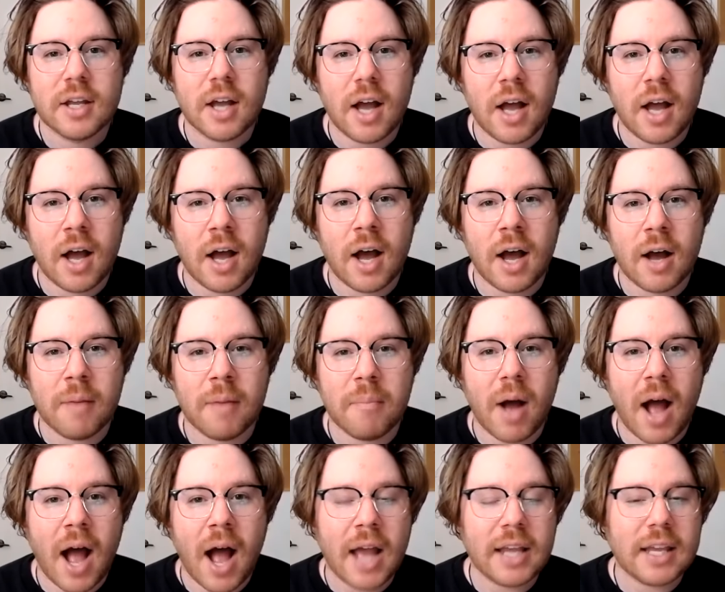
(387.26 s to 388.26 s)

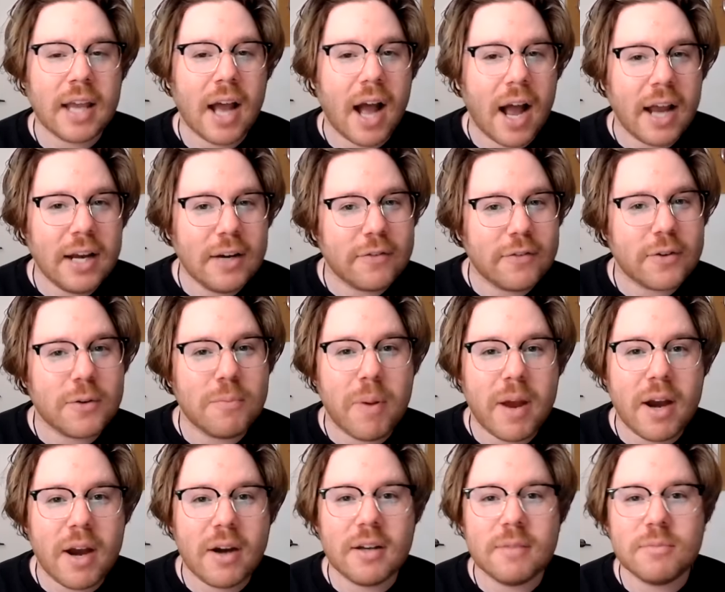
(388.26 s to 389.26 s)
I kind of
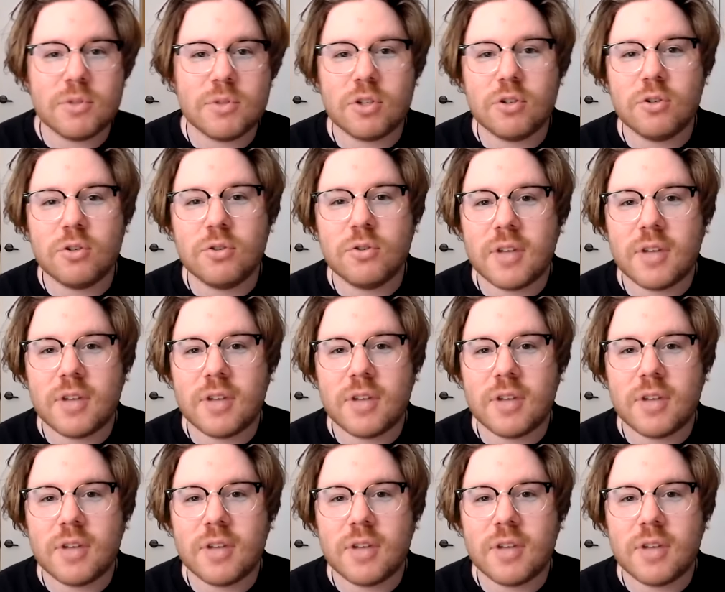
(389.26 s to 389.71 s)
compared him to